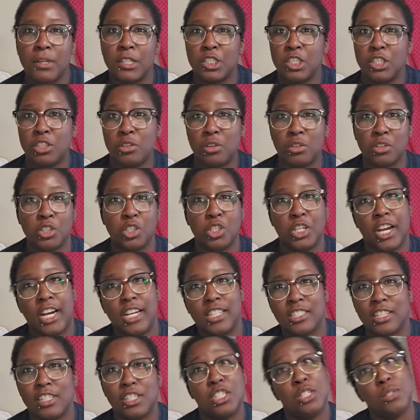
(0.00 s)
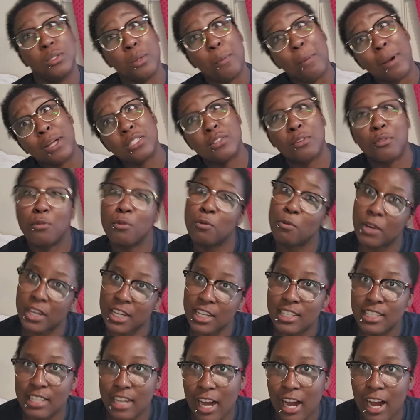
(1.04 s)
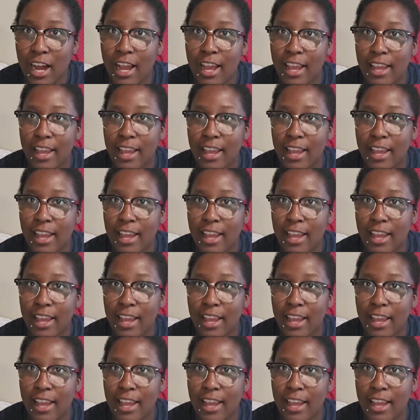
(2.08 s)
But she took a chance because she was about to freaking die.